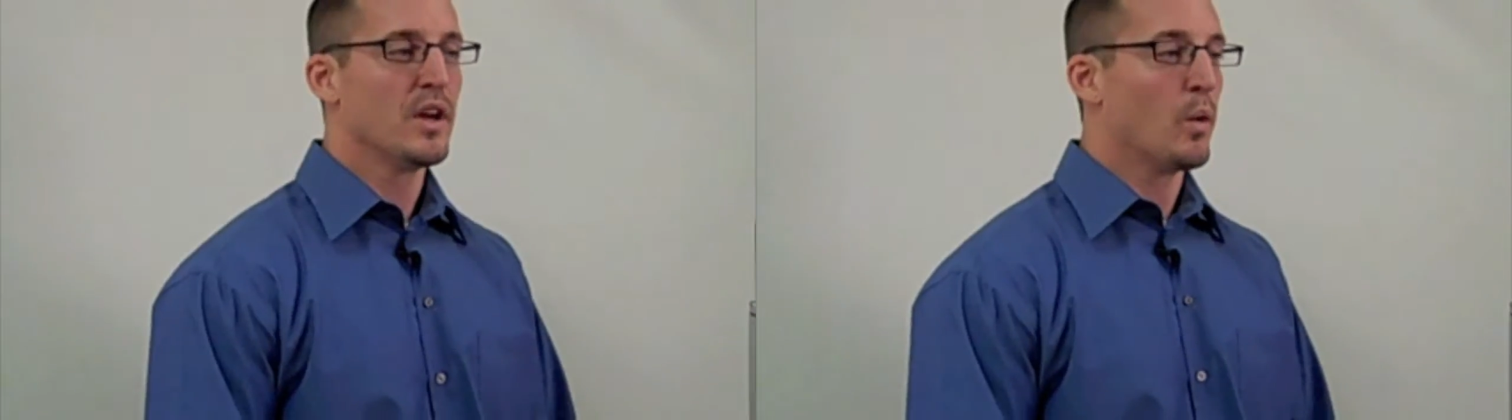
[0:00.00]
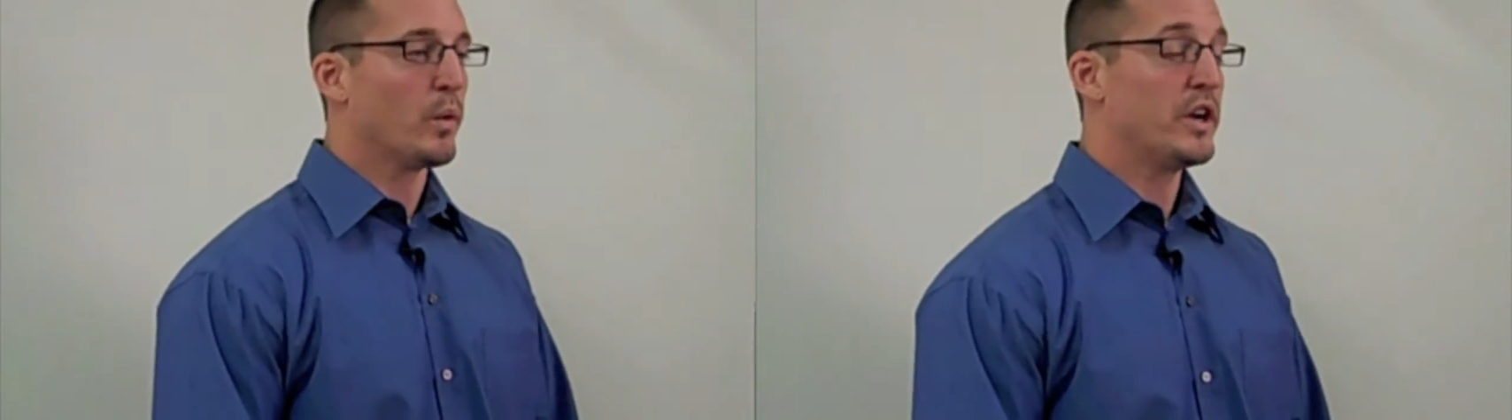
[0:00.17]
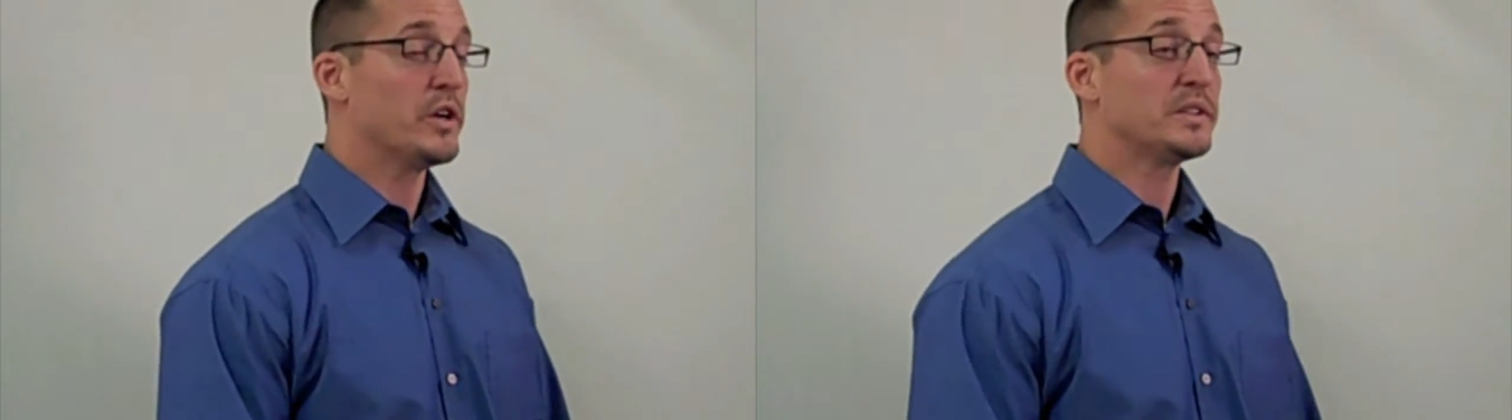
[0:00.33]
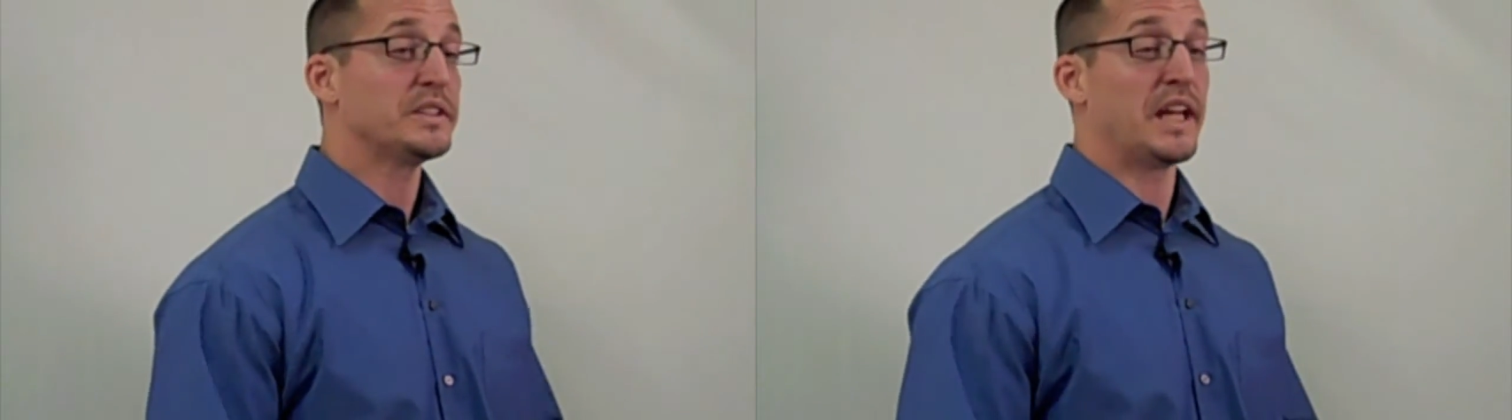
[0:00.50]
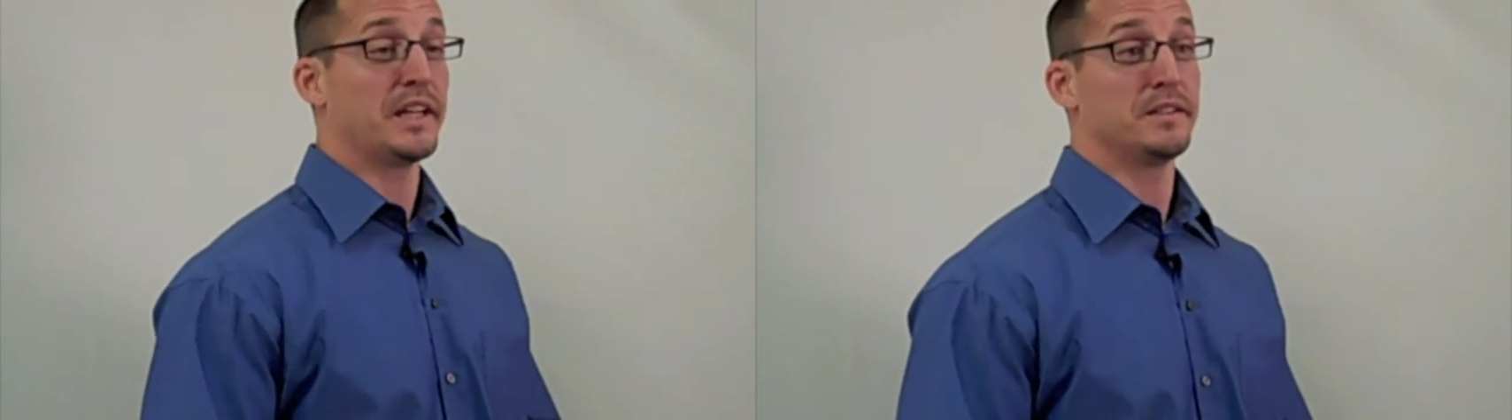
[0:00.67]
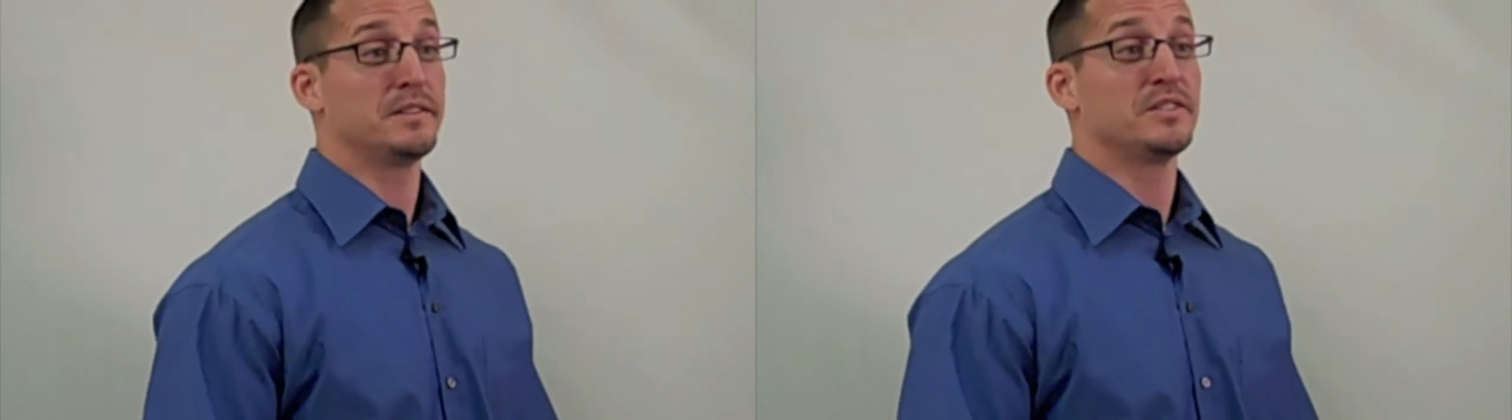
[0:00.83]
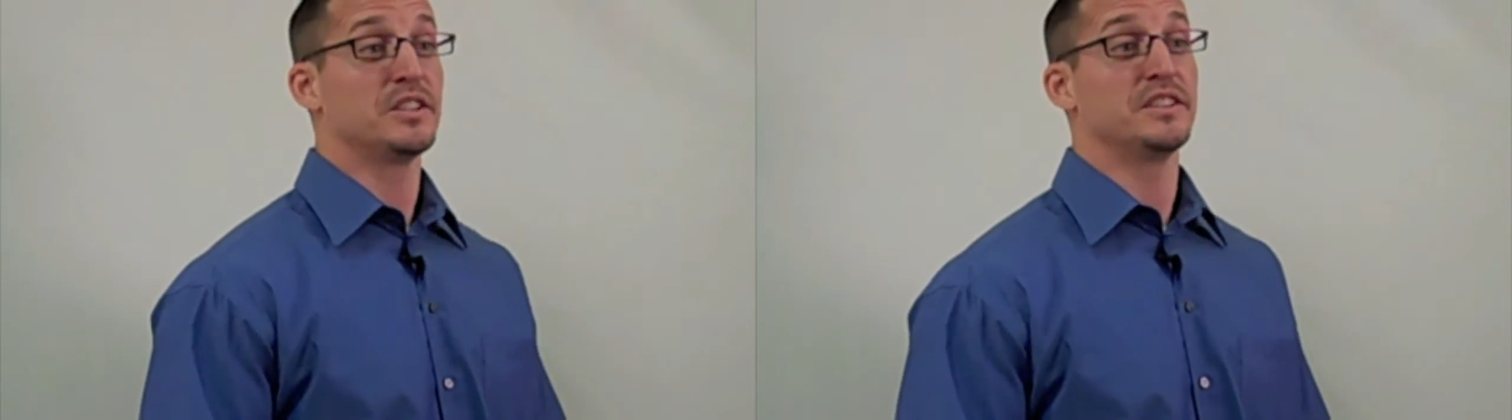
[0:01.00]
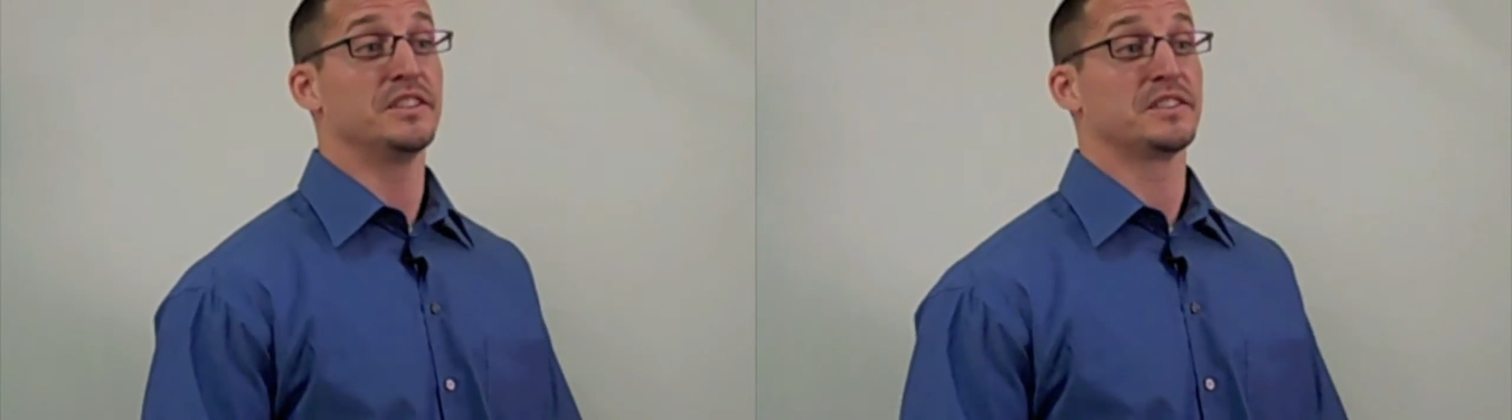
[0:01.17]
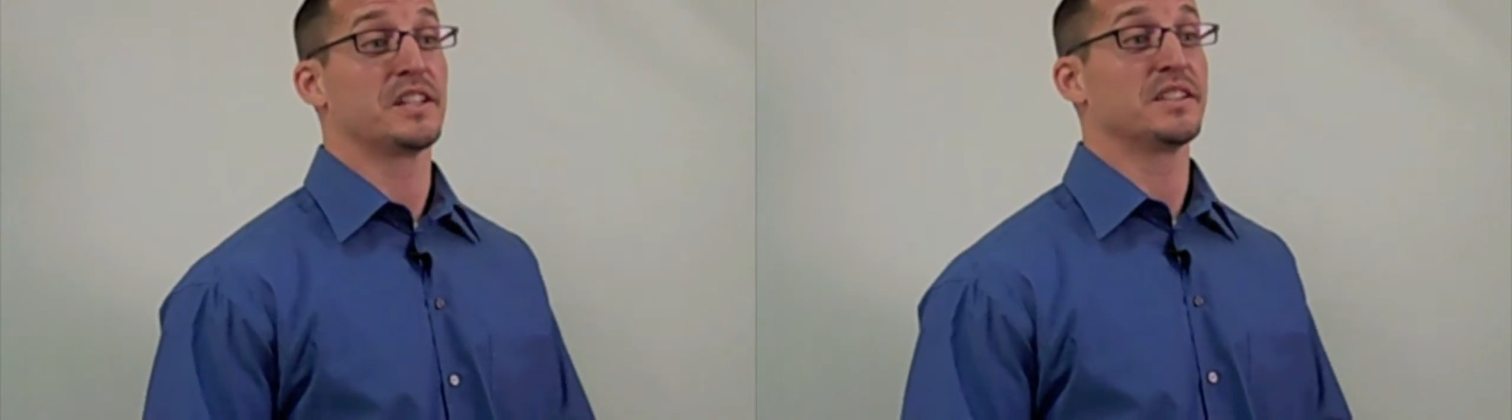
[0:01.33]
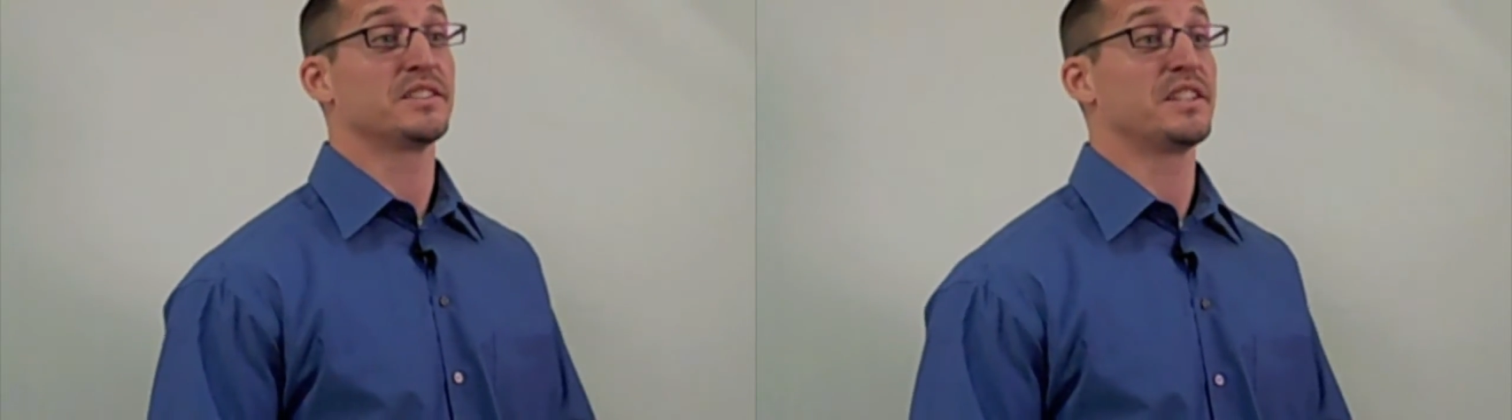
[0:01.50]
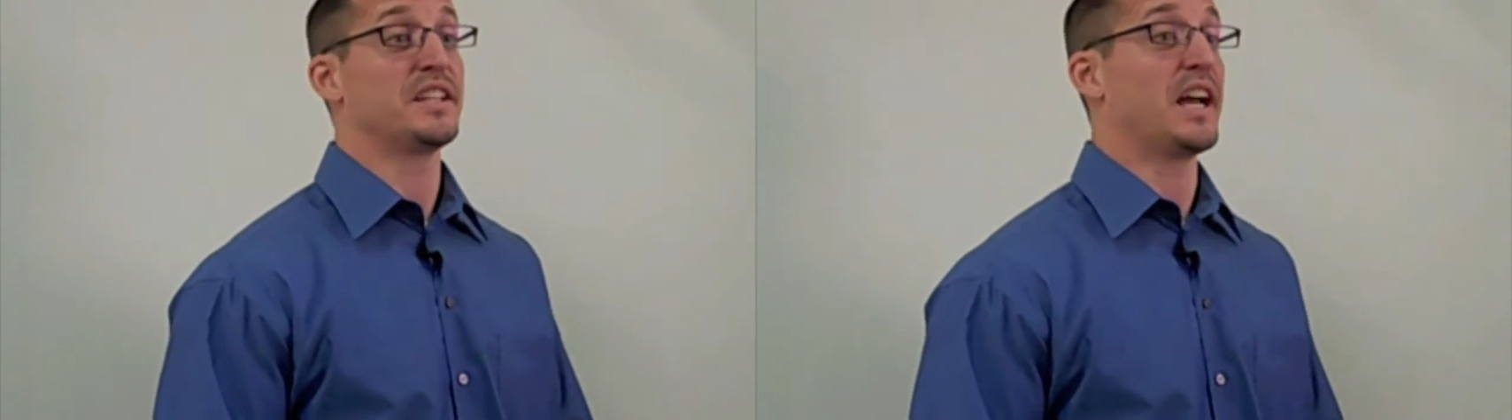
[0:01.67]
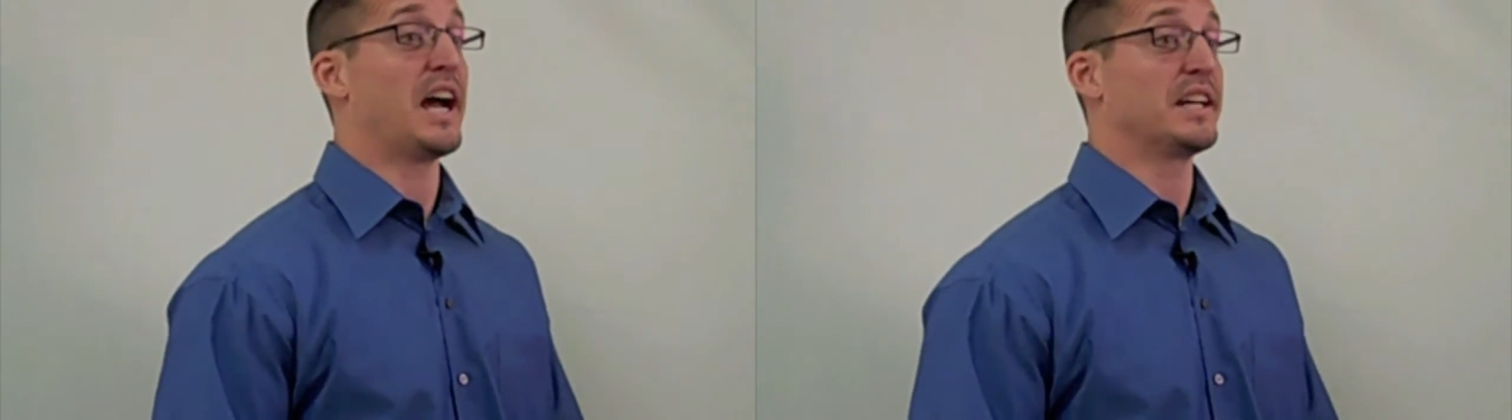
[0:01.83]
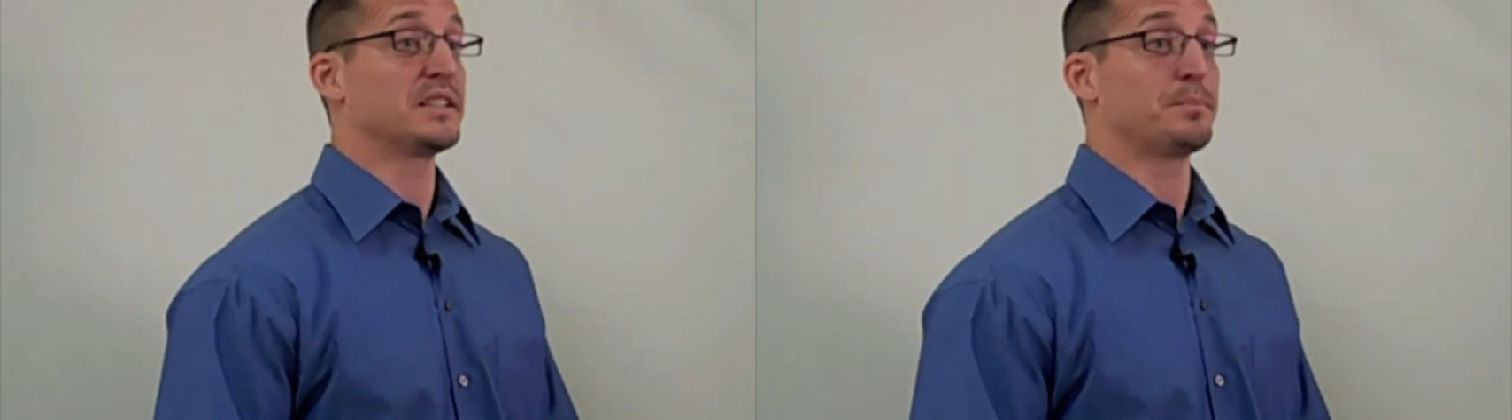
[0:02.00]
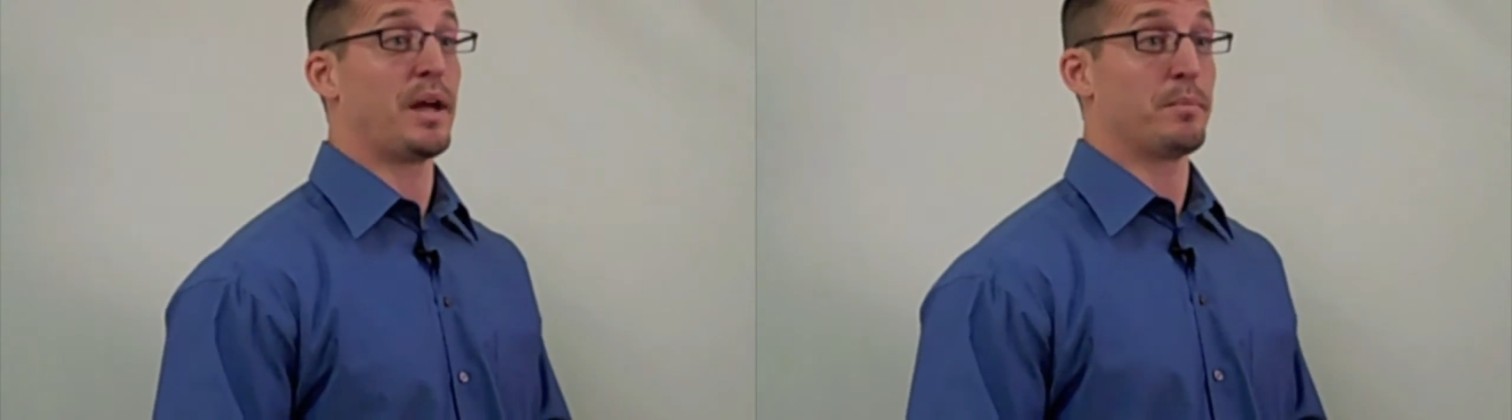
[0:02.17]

We're here today to discuss the hotspot